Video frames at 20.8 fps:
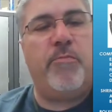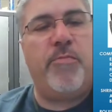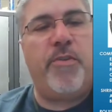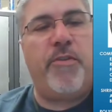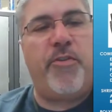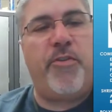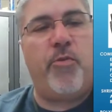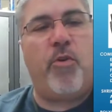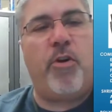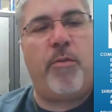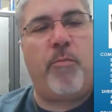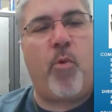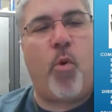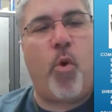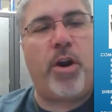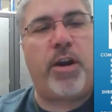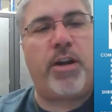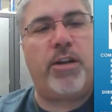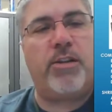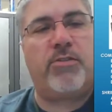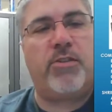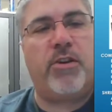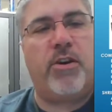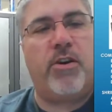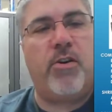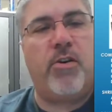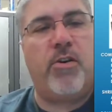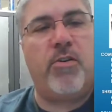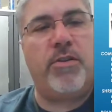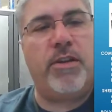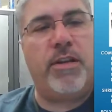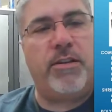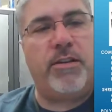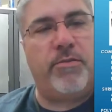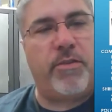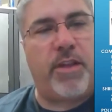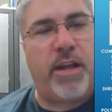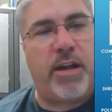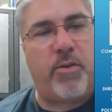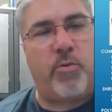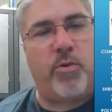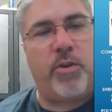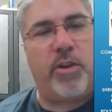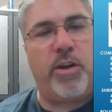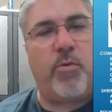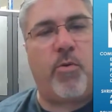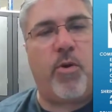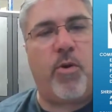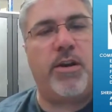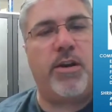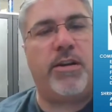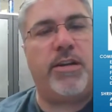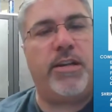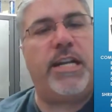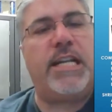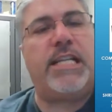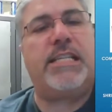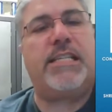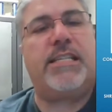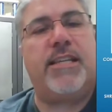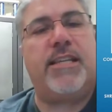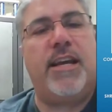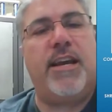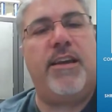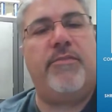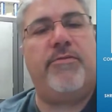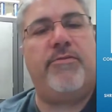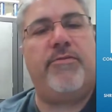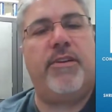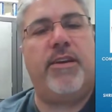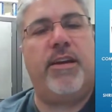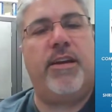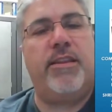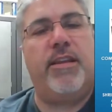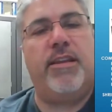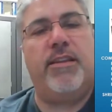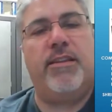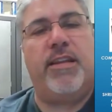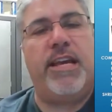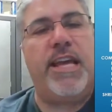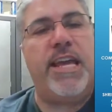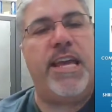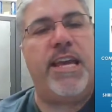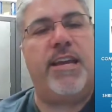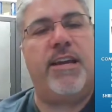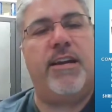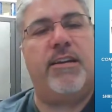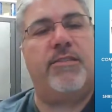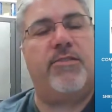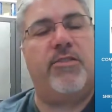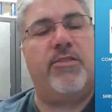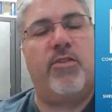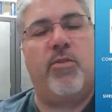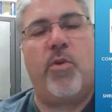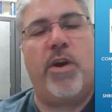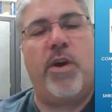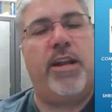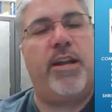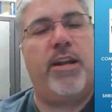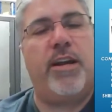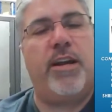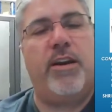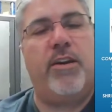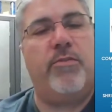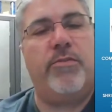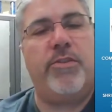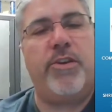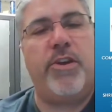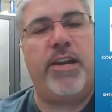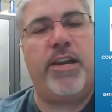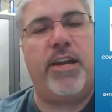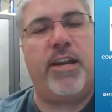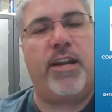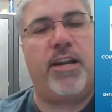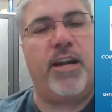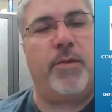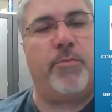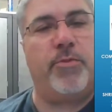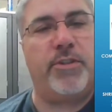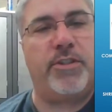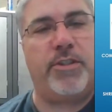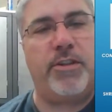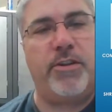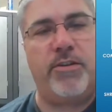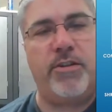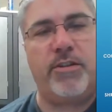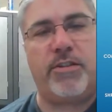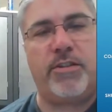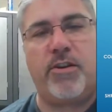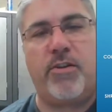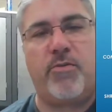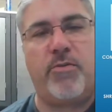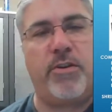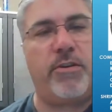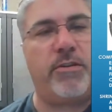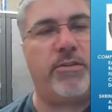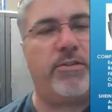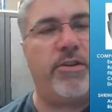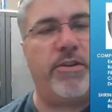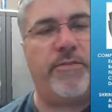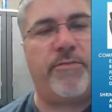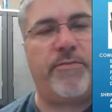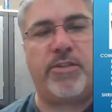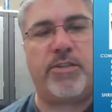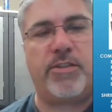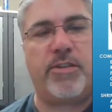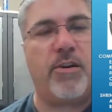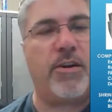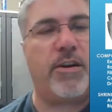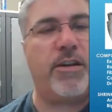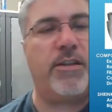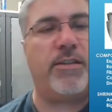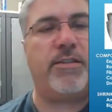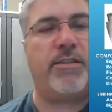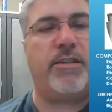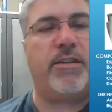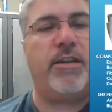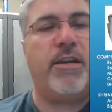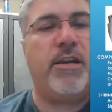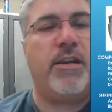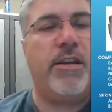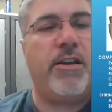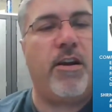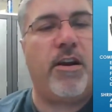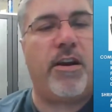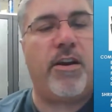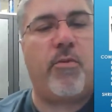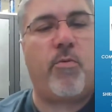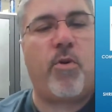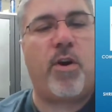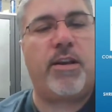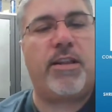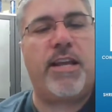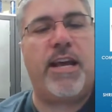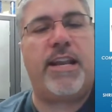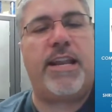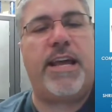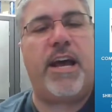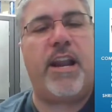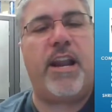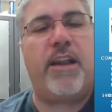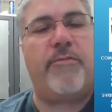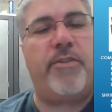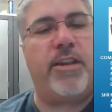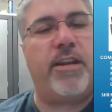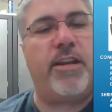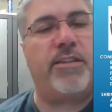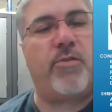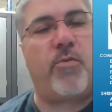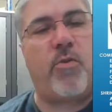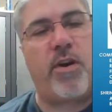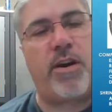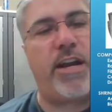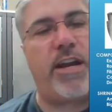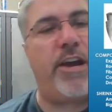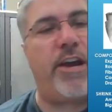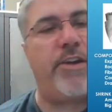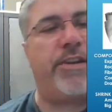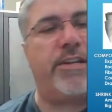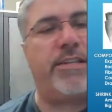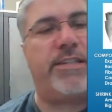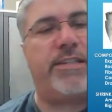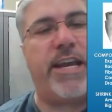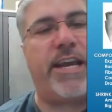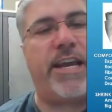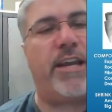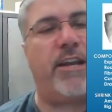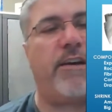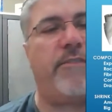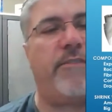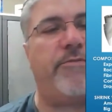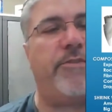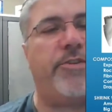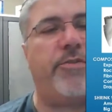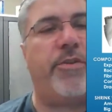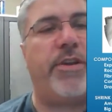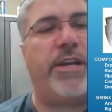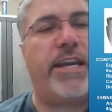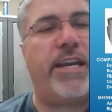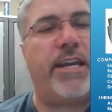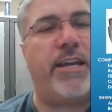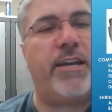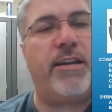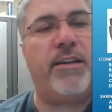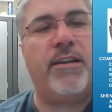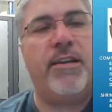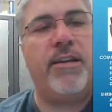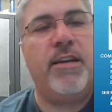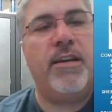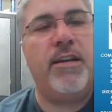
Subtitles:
If you want more control and like really work it and it's safe, the heat guns are the way to go. You can get a couple of students going on 2 different circuits, and y'all can work that down. If it doesn't work out, you can take it off and do it again.